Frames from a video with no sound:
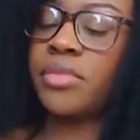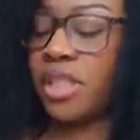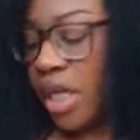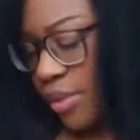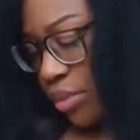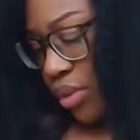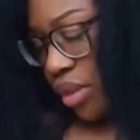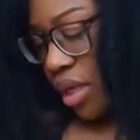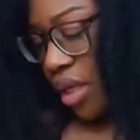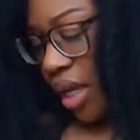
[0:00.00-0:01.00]
They said I'm supposed
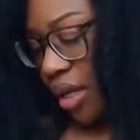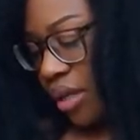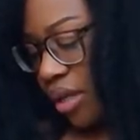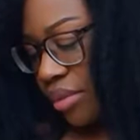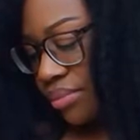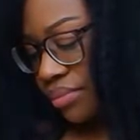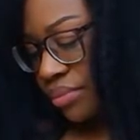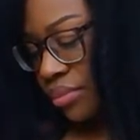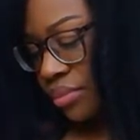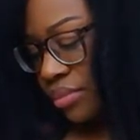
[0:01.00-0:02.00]
to get like a
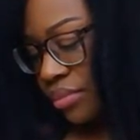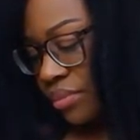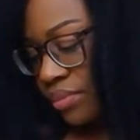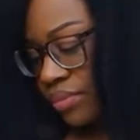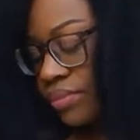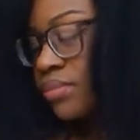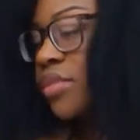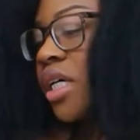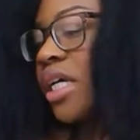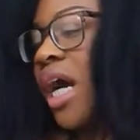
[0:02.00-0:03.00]

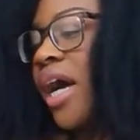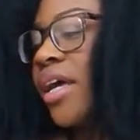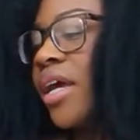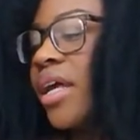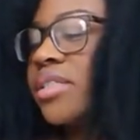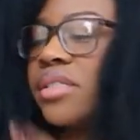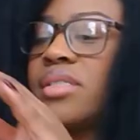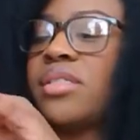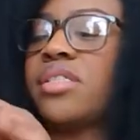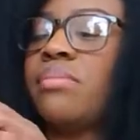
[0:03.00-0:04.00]
guide. I guess this
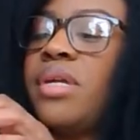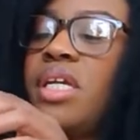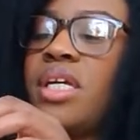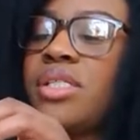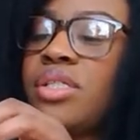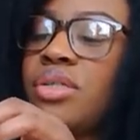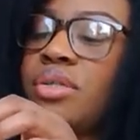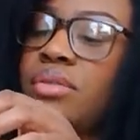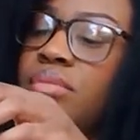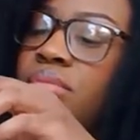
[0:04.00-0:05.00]
is just a mini
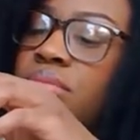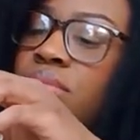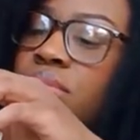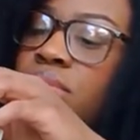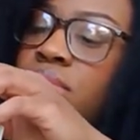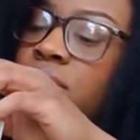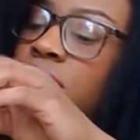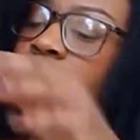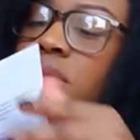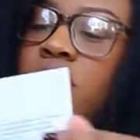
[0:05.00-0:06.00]
insert.
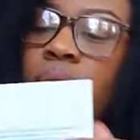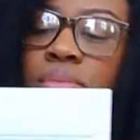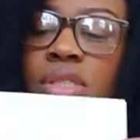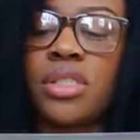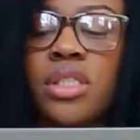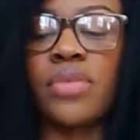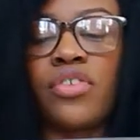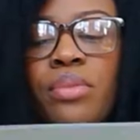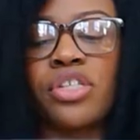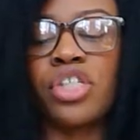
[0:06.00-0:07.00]
So there's a little
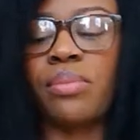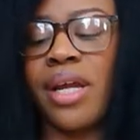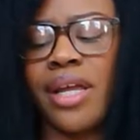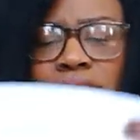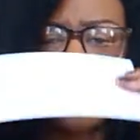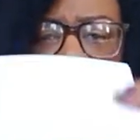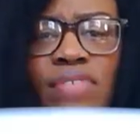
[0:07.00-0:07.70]
information about, I guess, like the